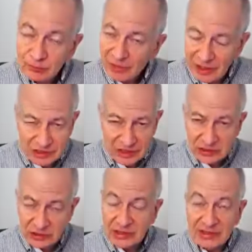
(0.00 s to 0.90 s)
he
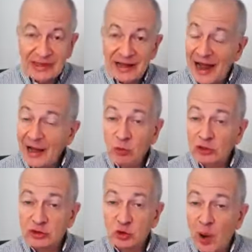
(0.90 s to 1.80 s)
says, I
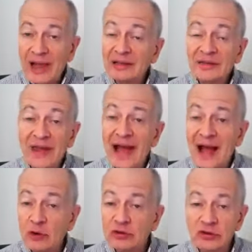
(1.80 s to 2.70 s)
will dwell in the
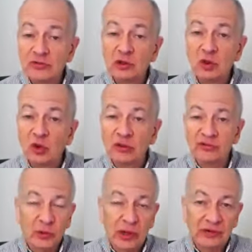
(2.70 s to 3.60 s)
house of the Lord
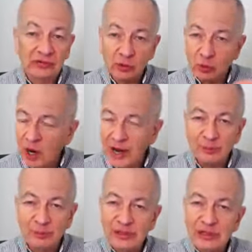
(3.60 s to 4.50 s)
forever. Why?
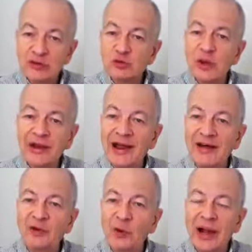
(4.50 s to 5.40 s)
Because
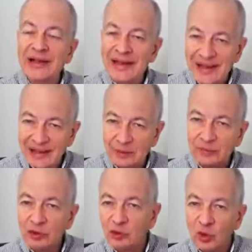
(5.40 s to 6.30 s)
wherever I am,
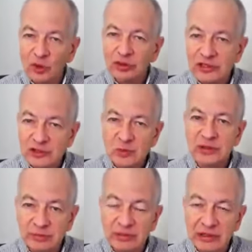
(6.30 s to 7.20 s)
the Lord is
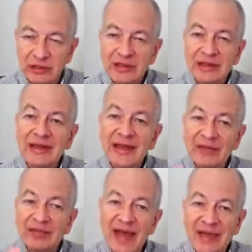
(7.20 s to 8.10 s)
with me.
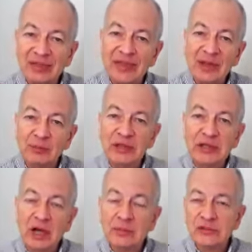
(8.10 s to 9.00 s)
And that then
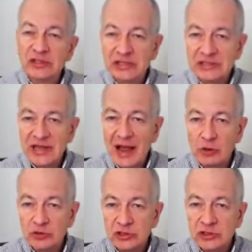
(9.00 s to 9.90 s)
becomes his
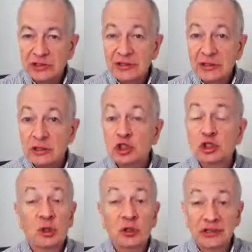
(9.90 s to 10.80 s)
house.
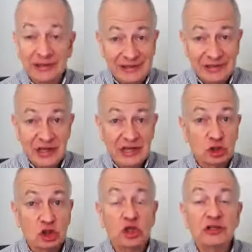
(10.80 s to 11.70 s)
Surely, he says,
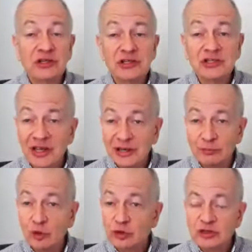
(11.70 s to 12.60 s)
goodness and
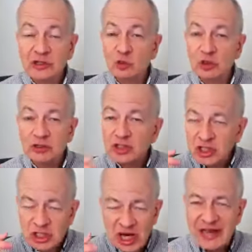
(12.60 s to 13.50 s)
mercy will
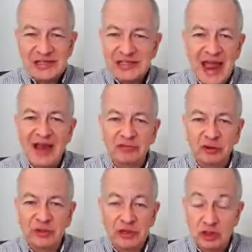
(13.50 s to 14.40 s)
chase after
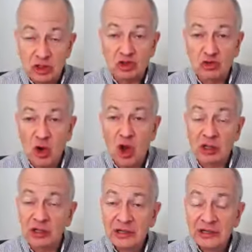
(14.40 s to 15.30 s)
me. It's a
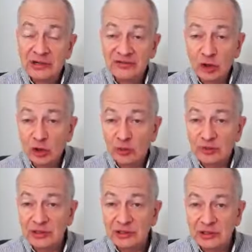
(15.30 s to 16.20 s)
strong verb
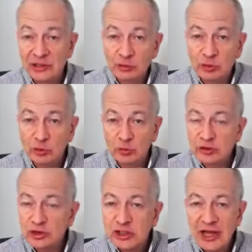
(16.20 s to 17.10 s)
in the Hebrew, will
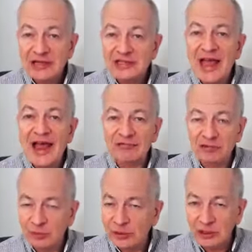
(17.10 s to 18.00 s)
chase
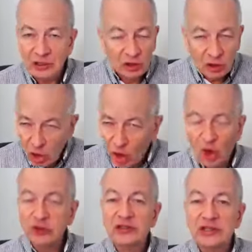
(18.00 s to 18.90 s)
after me
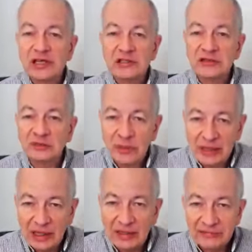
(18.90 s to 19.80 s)
all the days of my
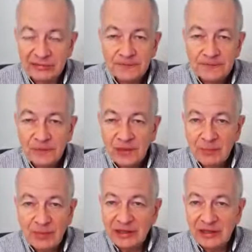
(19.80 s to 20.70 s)
life,
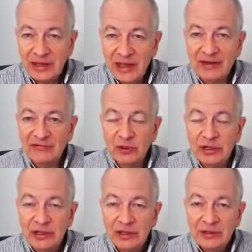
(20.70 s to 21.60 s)
making
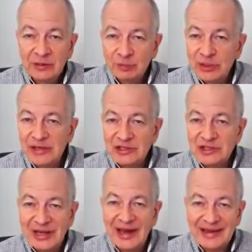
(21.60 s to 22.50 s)
every place
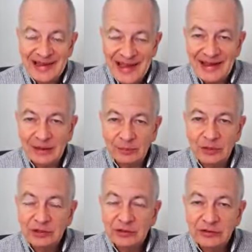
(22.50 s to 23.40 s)
that I am
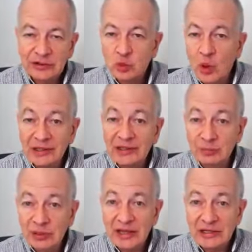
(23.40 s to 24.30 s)
the dwelling
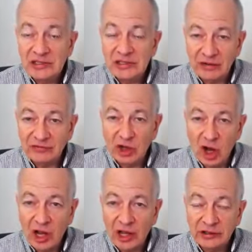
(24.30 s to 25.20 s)
place of
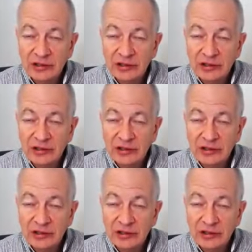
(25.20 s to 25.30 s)
God,